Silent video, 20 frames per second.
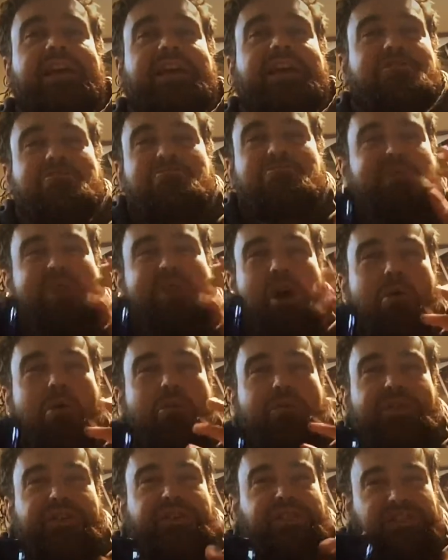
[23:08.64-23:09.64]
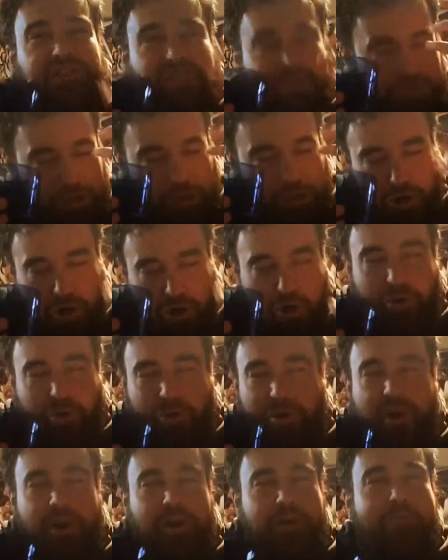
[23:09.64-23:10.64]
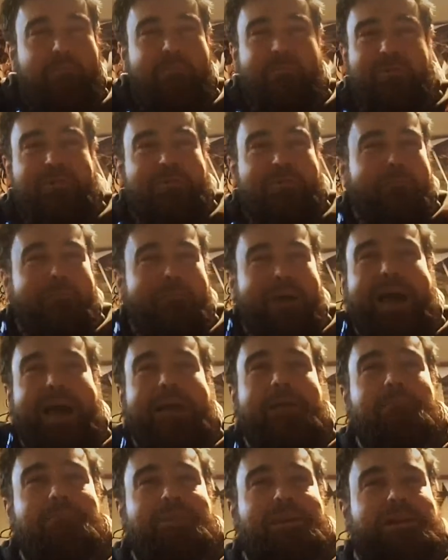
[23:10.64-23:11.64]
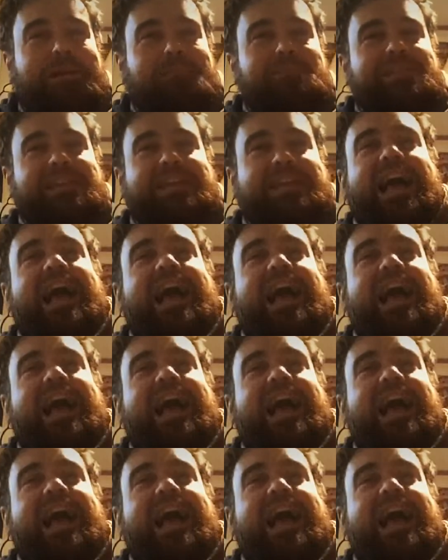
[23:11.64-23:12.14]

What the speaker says: And you know this is true. Your mind becomes a